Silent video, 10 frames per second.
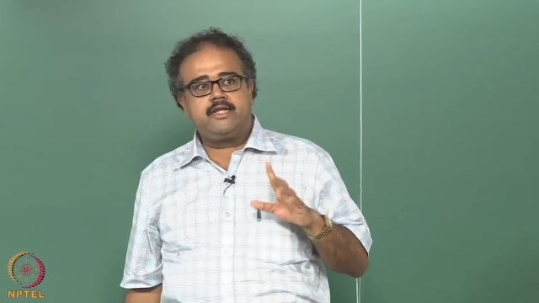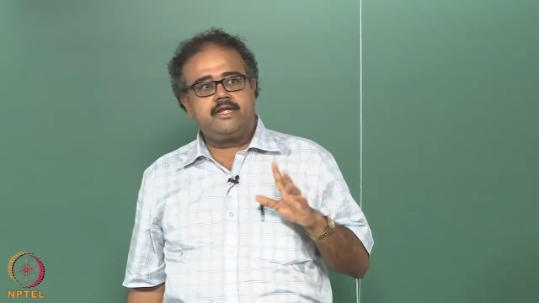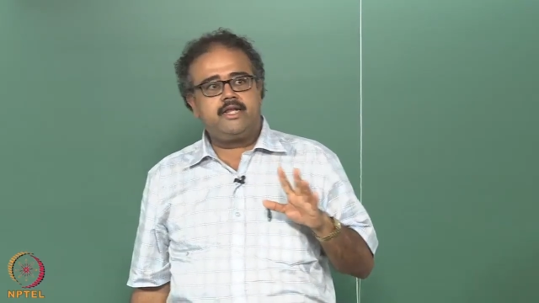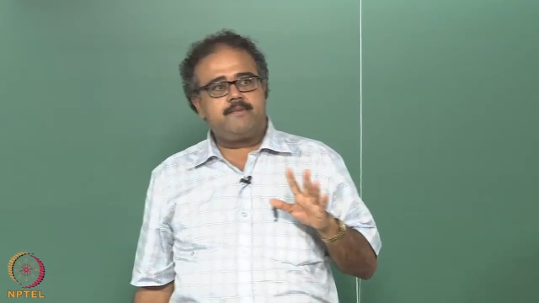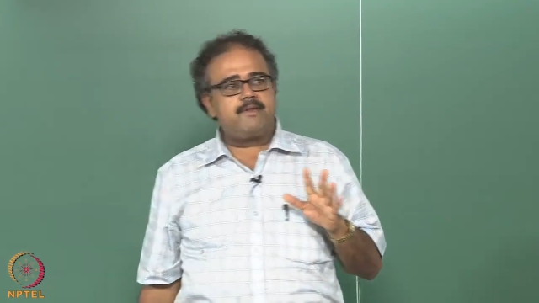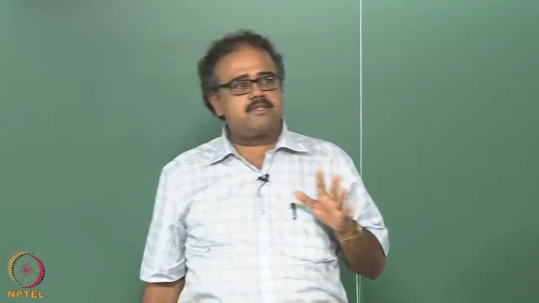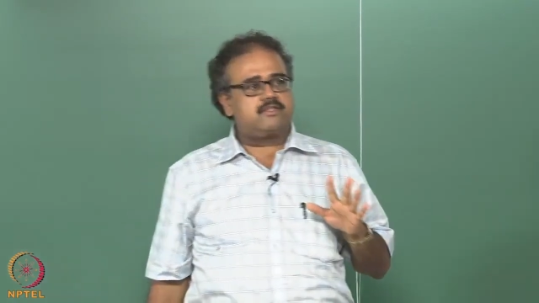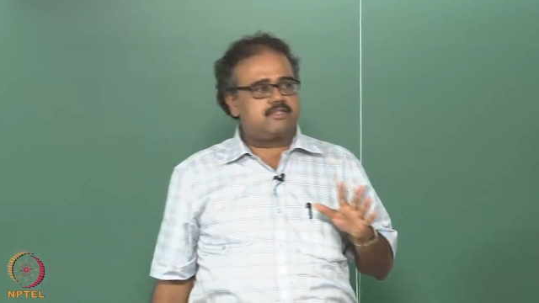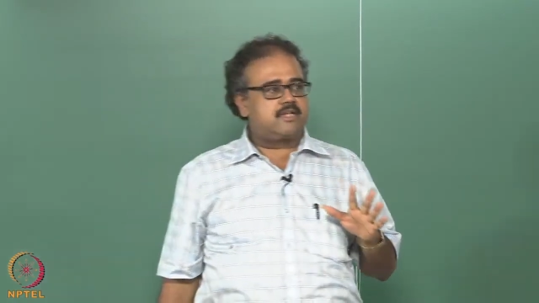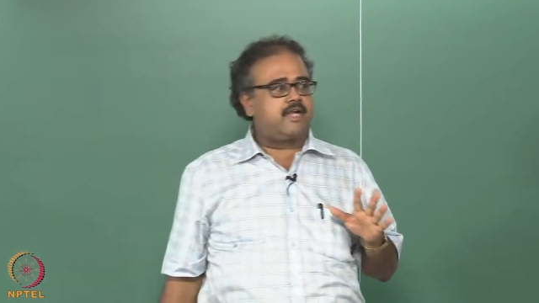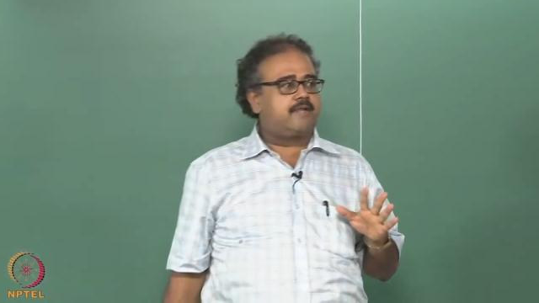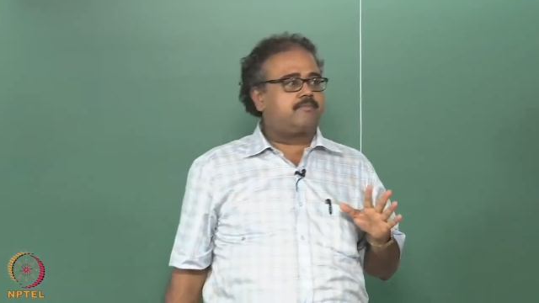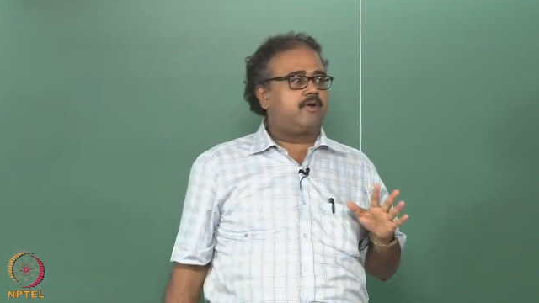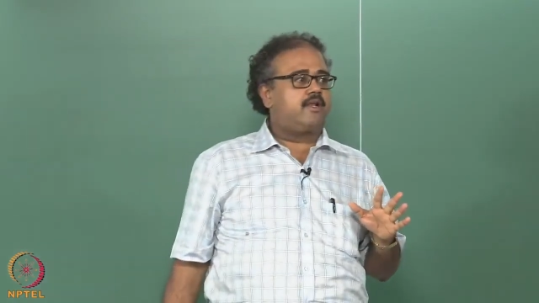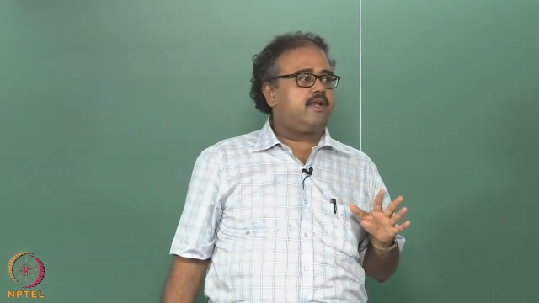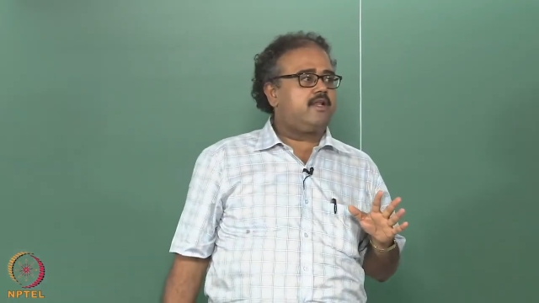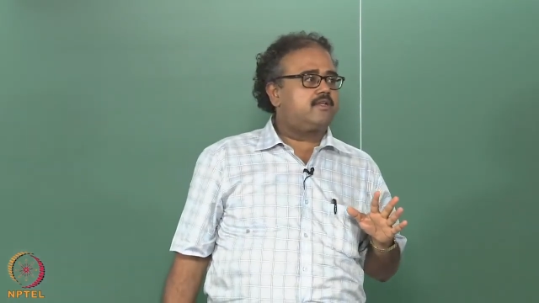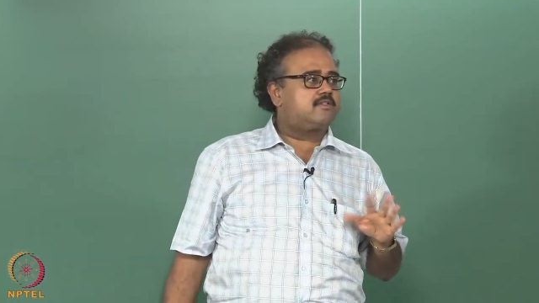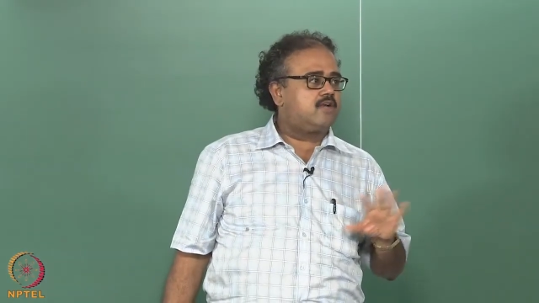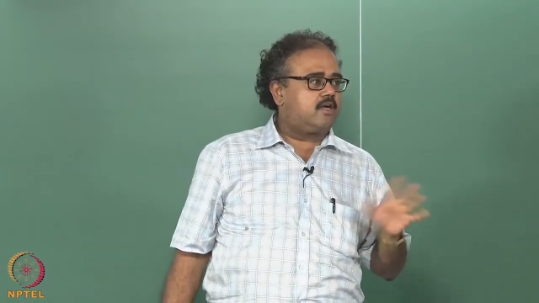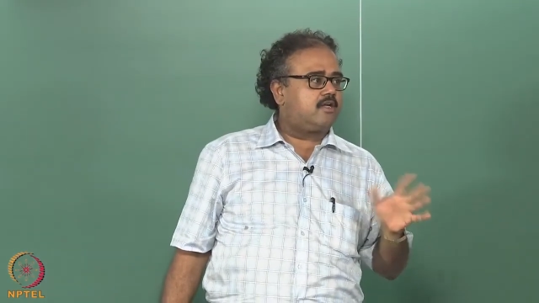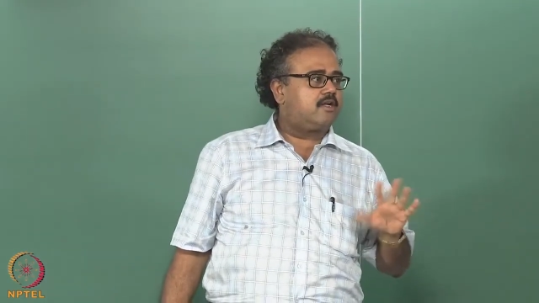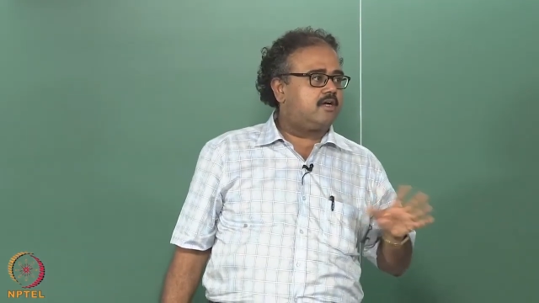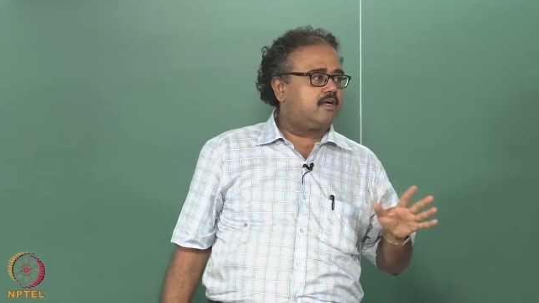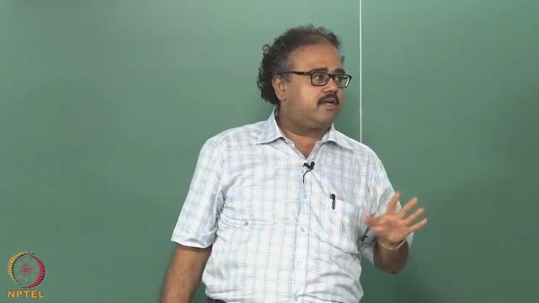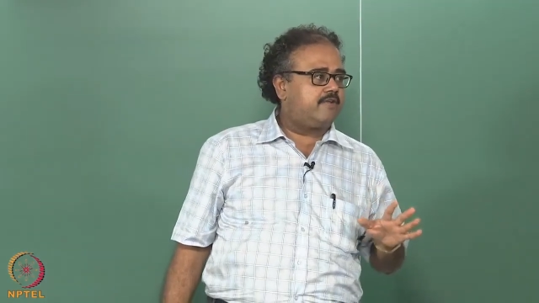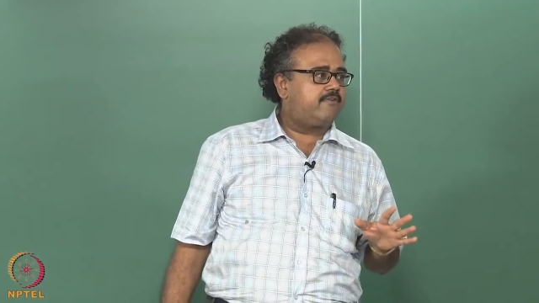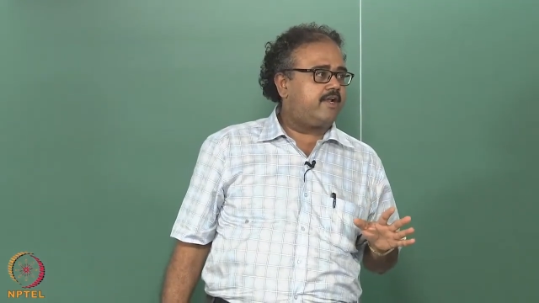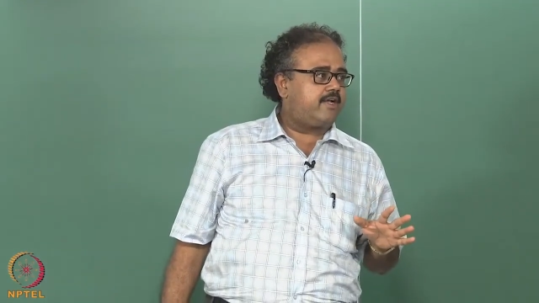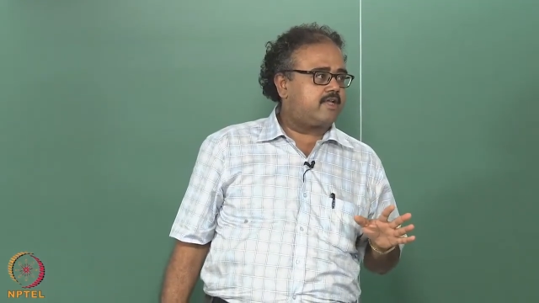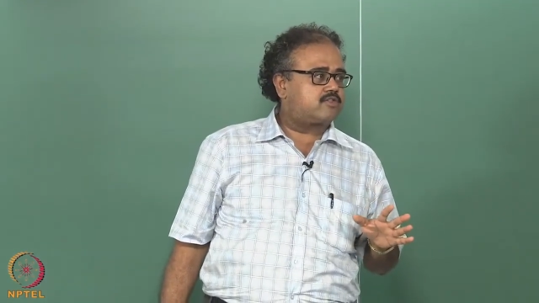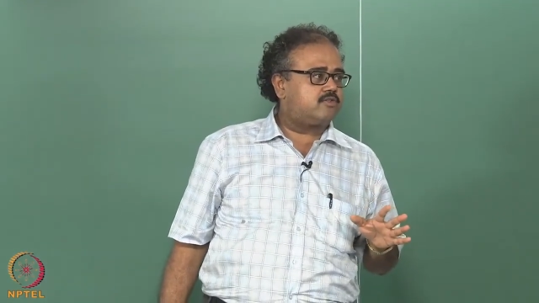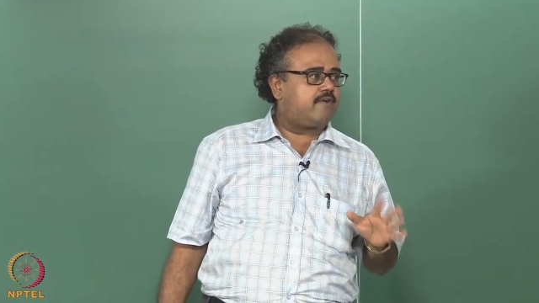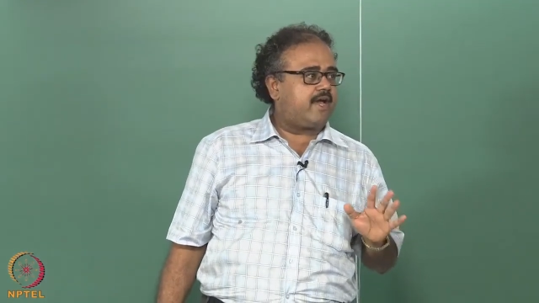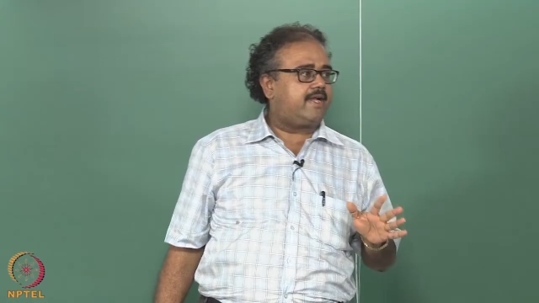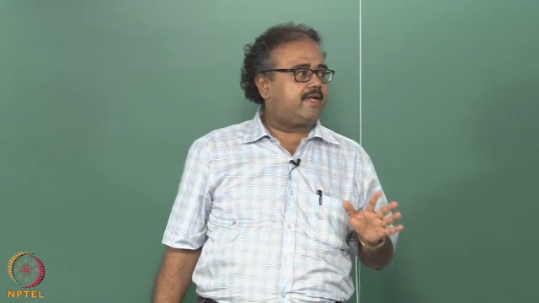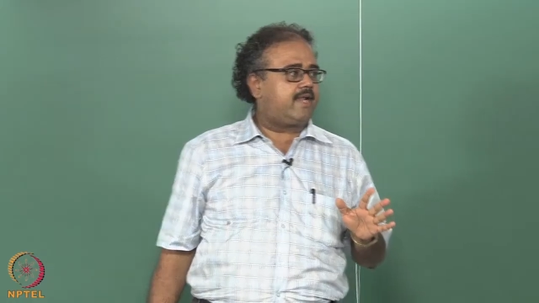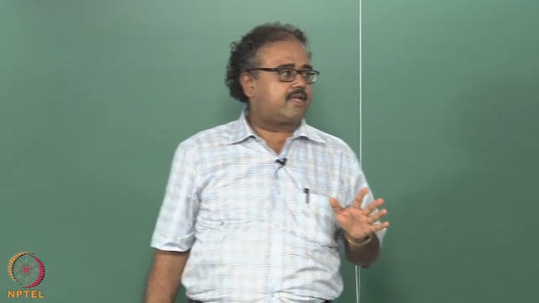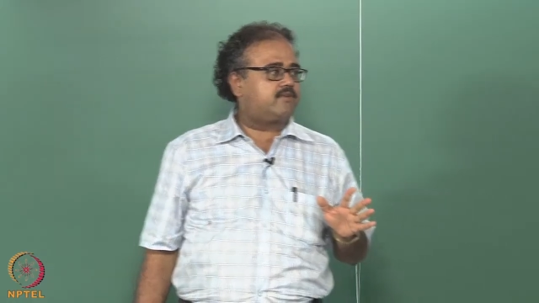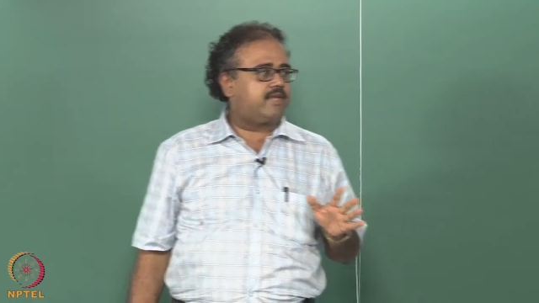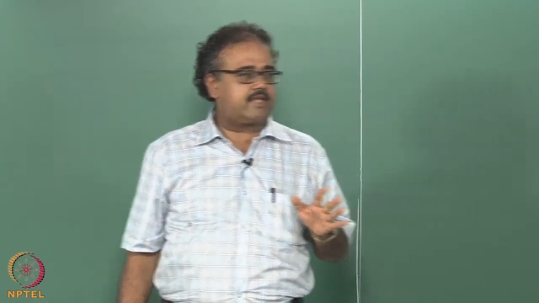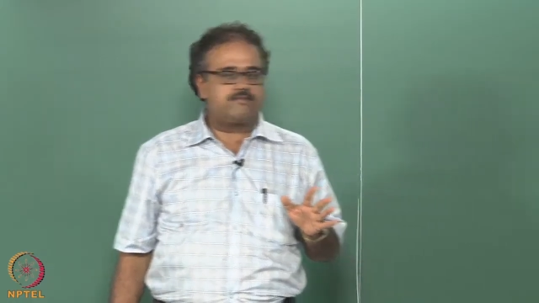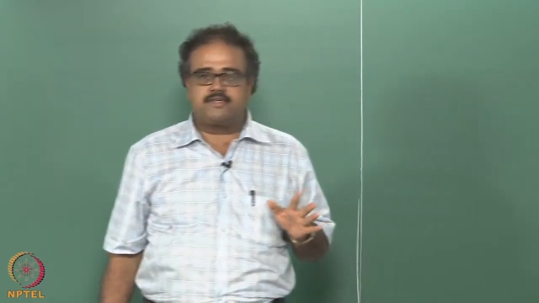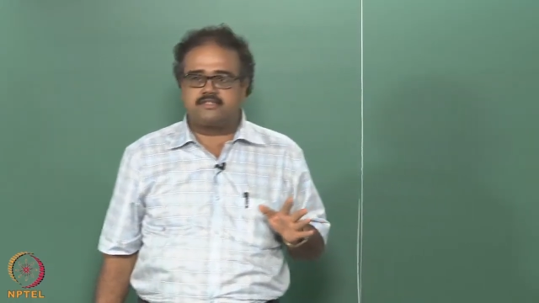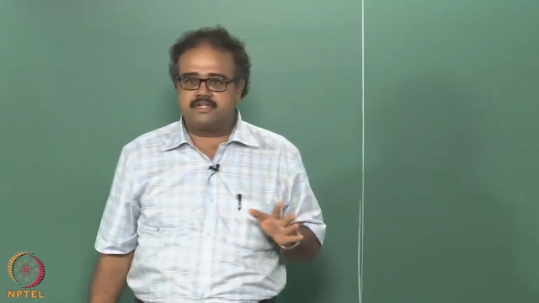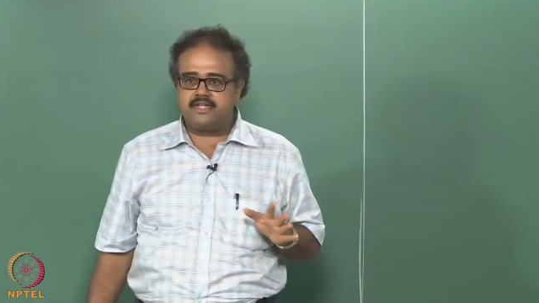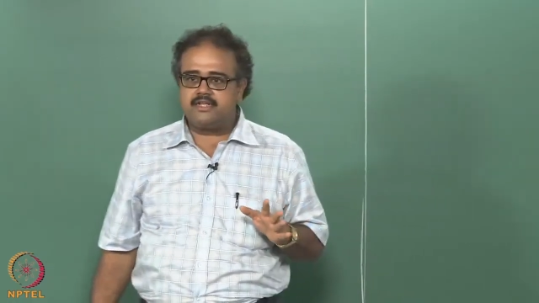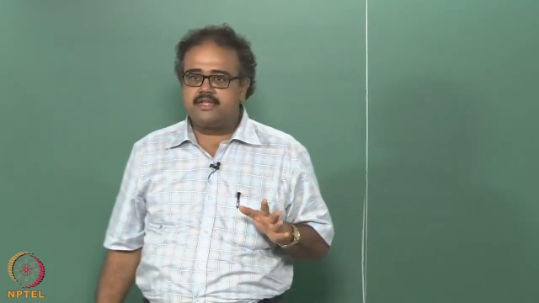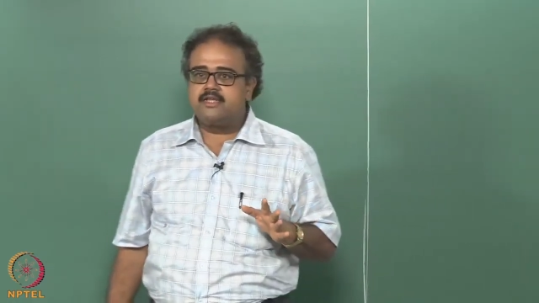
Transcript: It depends on the starting point, right? It's not definite as to where it will actually converge, right?